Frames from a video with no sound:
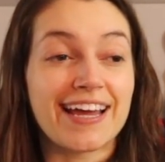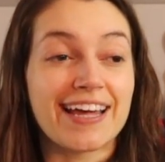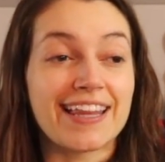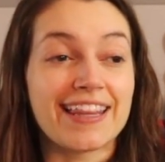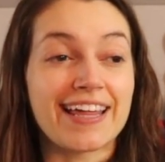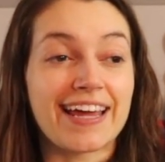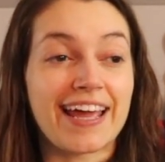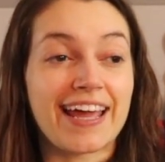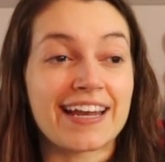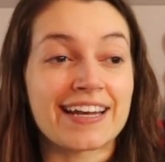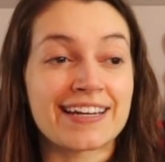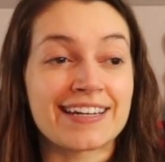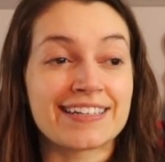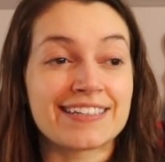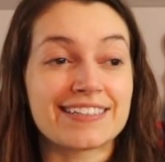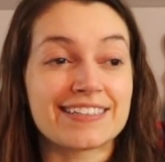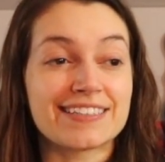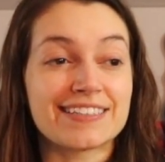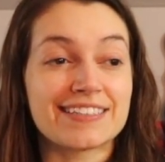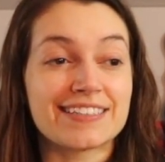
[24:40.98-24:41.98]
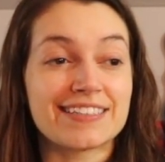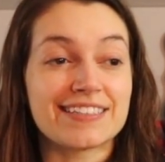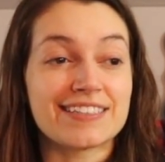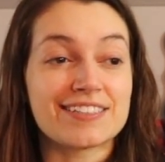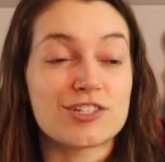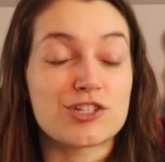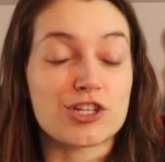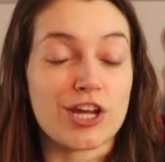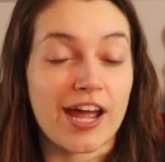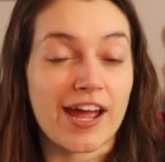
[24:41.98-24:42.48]
than
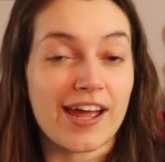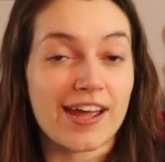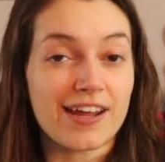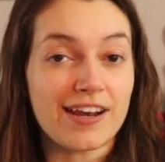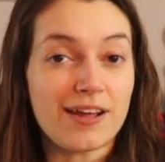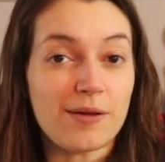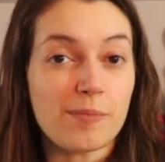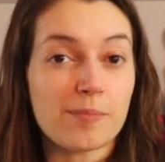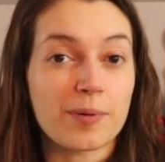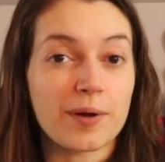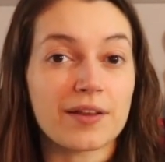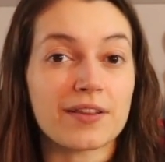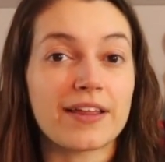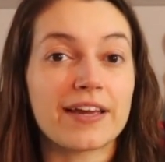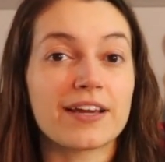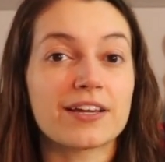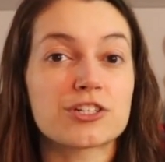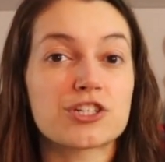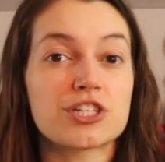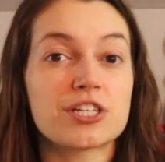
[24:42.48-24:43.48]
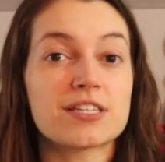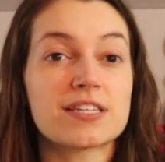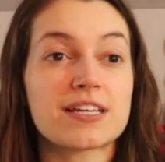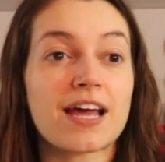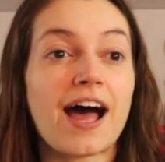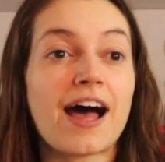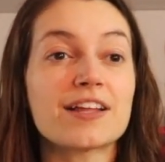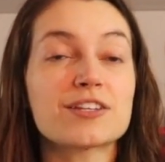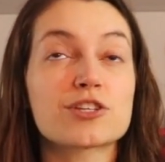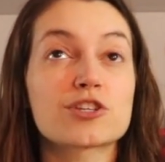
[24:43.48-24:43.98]
Jed, but, like, she's
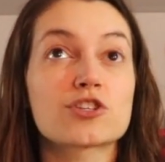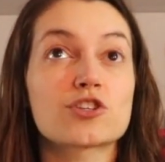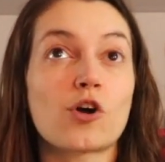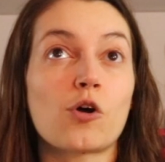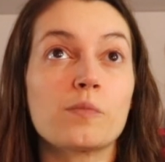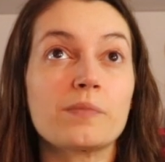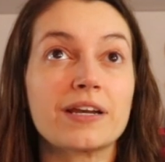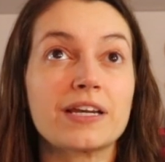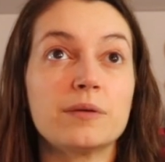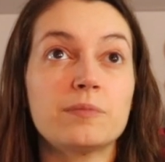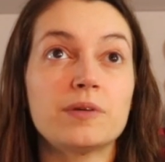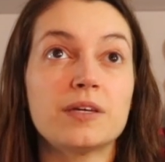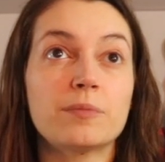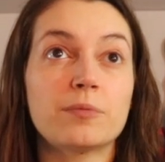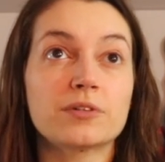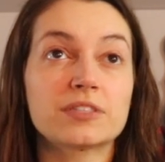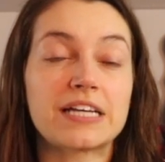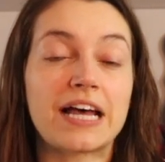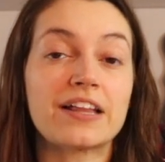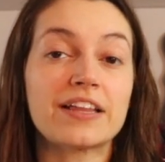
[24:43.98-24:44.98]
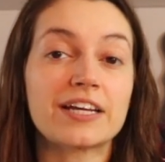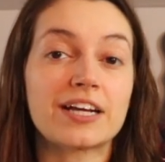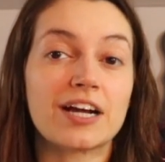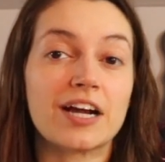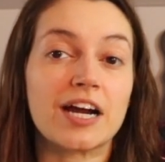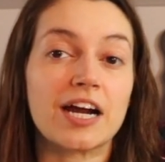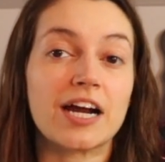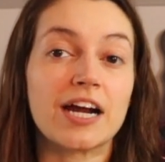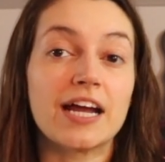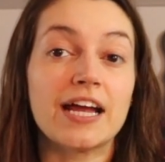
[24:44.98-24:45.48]
got so many people telling
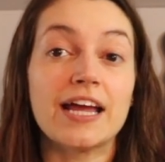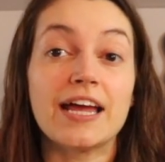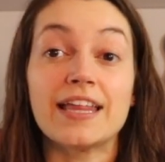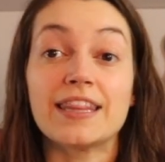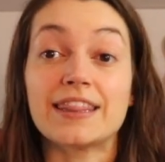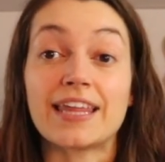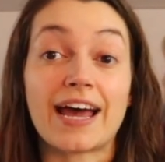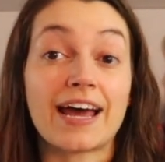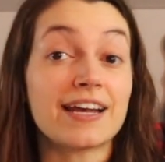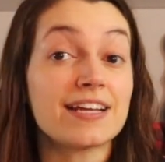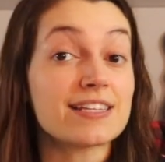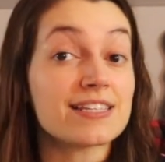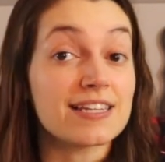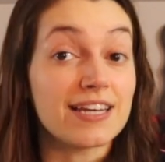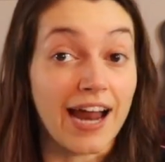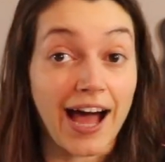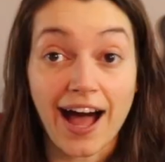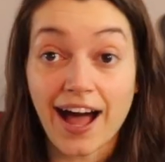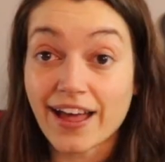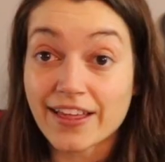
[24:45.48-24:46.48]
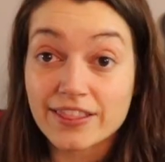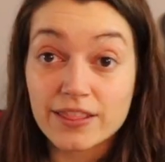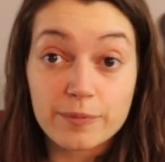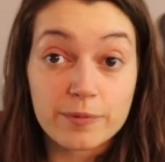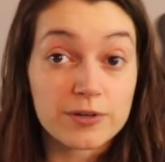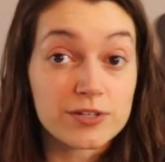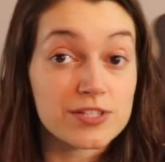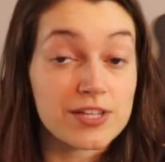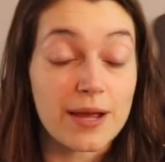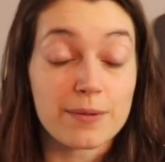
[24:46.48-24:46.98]
her that is not the
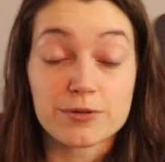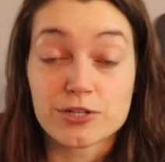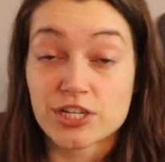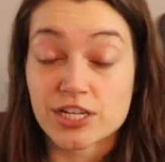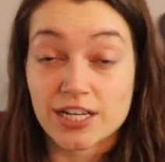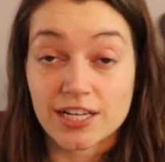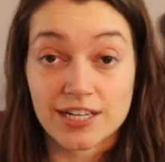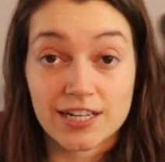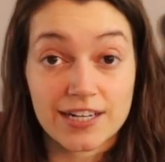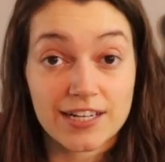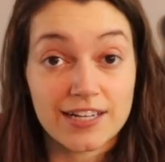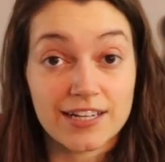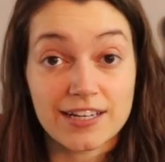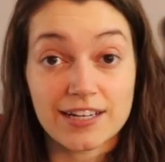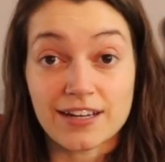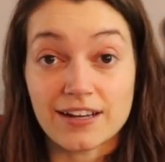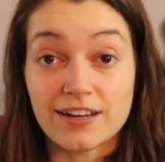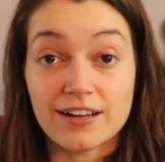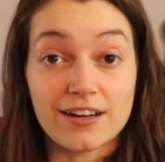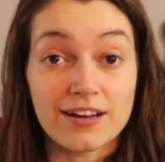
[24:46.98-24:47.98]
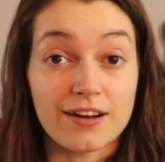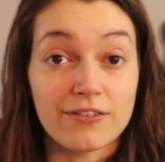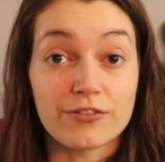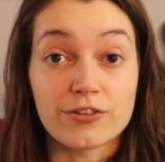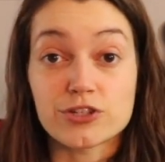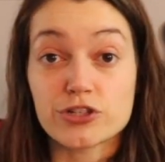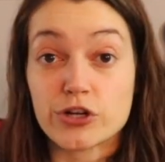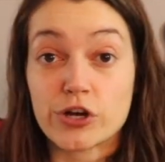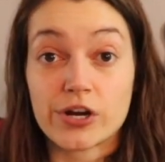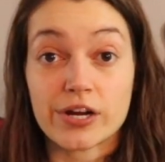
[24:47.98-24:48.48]
perception of
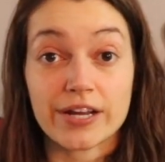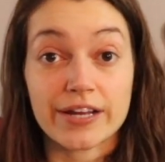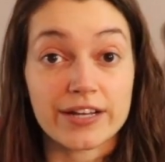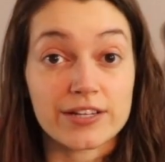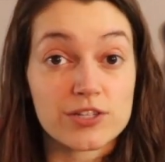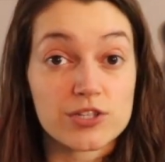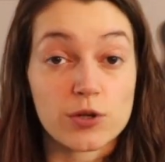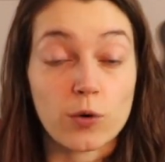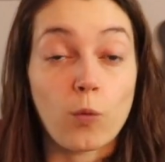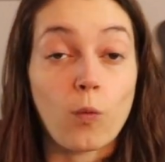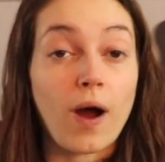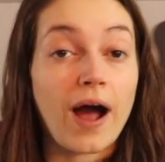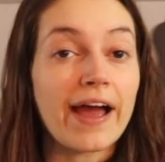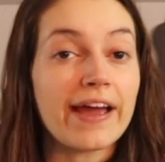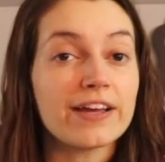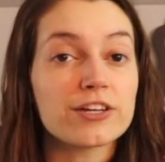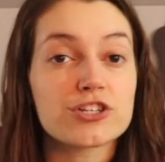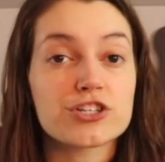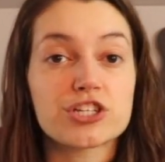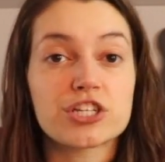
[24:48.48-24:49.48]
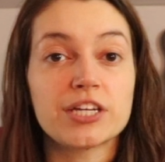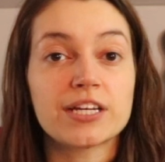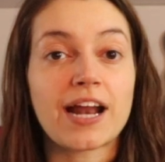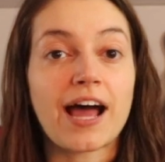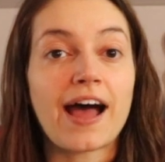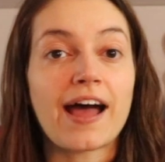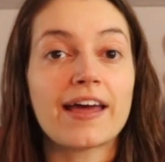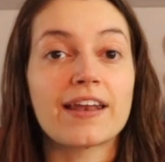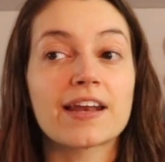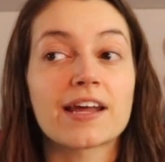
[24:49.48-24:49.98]
the jury. So why is she
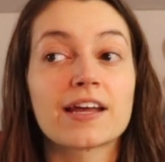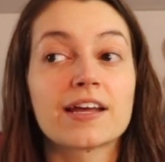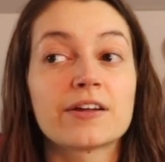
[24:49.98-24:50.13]
not